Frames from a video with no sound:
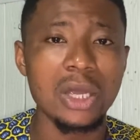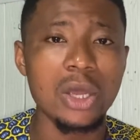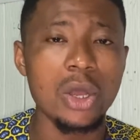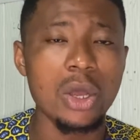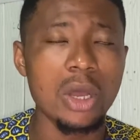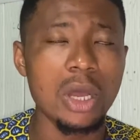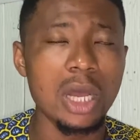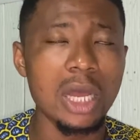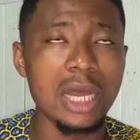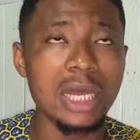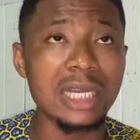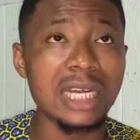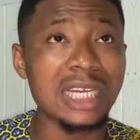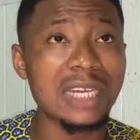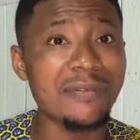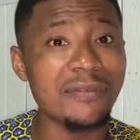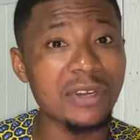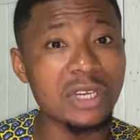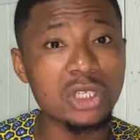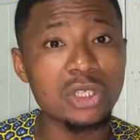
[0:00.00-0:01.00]
the
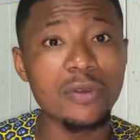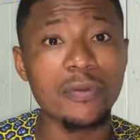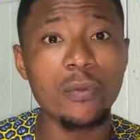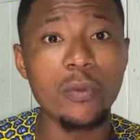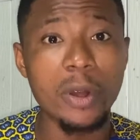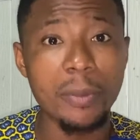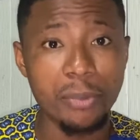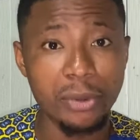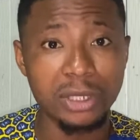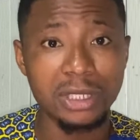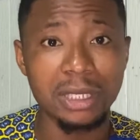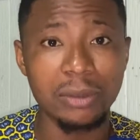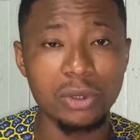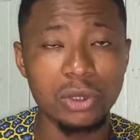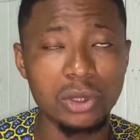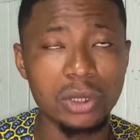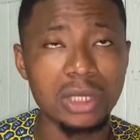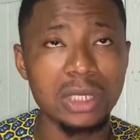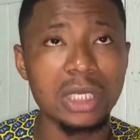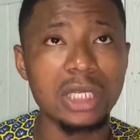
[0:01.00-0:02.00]
definition of word processing
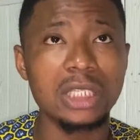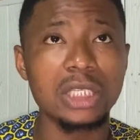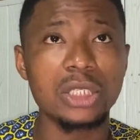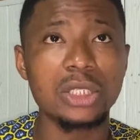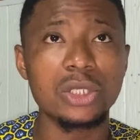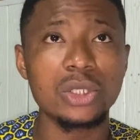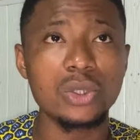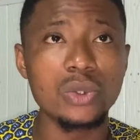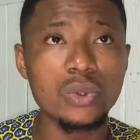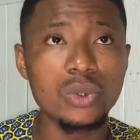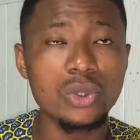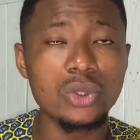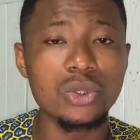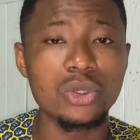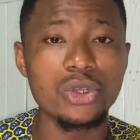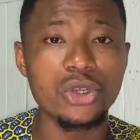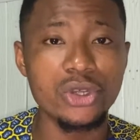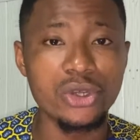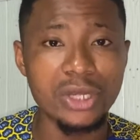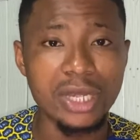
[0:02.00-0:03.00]
application, it is used to
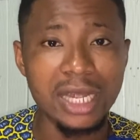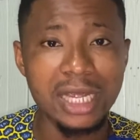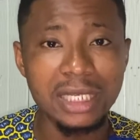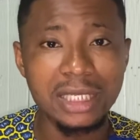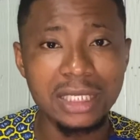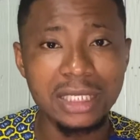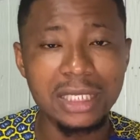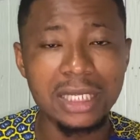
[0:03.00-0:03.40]
create,